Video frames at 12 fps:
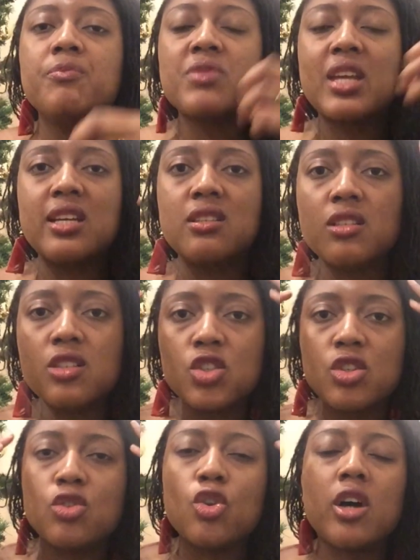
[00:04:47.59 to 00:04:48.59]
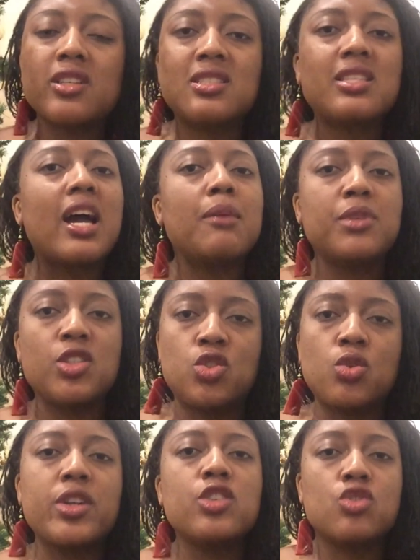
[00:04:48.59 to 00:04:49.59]
and not damaged
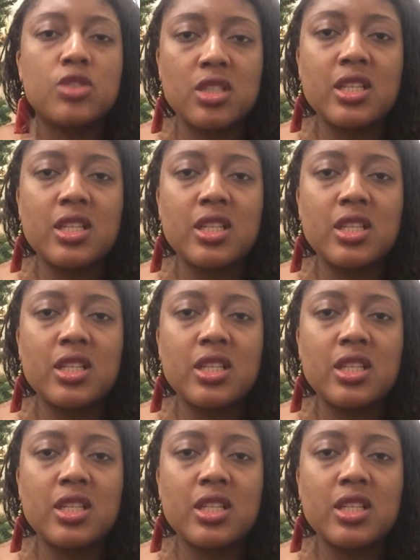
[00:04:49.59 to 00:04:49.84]
or injured in